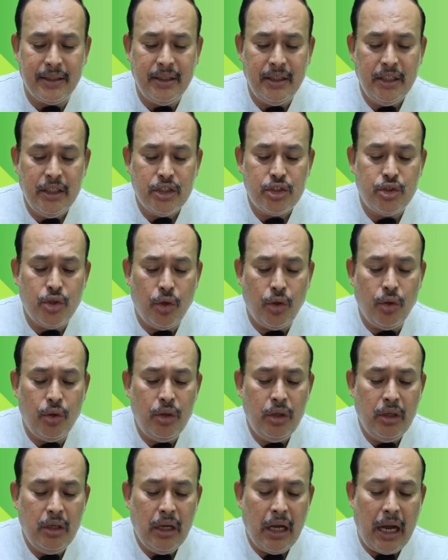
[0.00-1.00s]
So,
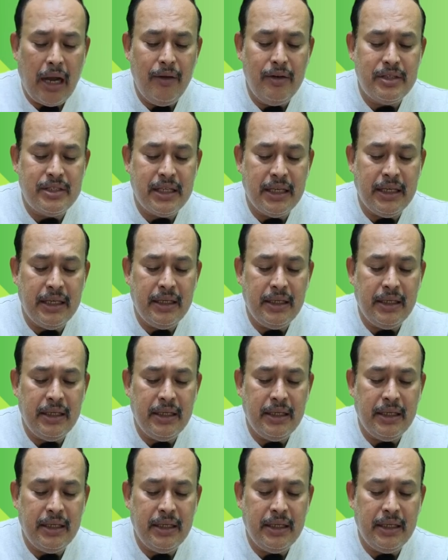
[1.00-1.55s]
I will say